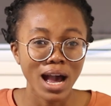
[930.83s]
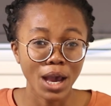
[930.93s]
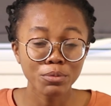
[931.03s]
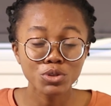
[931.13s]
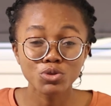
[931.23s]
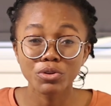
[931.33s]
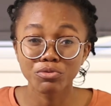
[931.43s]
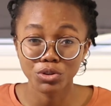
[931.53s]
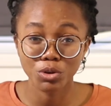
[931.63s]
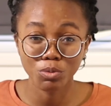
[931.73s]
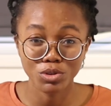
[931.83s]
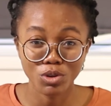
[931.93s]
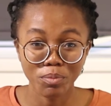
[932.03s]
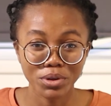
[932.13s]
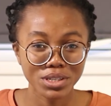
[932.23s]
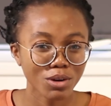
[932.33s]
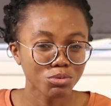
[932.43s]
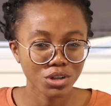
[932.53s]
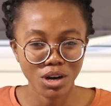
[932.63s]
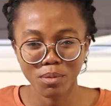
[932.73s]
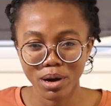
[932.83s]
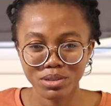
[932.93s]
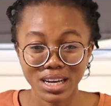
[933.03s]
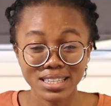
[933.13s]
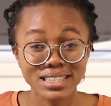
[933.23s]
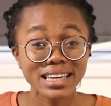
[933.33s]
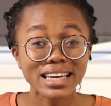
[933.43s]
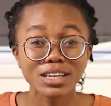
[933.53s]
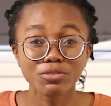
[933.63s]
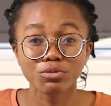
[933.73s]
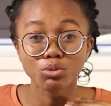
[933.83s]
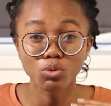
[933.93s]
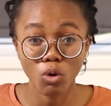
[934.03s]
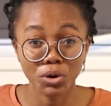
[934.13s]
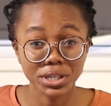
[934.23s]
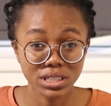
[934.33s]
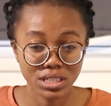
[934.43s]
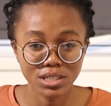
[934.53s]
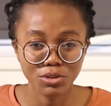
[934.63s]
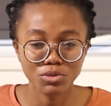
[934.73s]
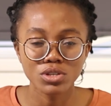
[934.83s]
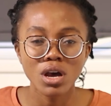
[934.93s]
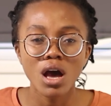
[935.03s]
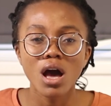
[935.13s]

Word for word: I hope to do a video with somebody and we'll talk about that in full or in details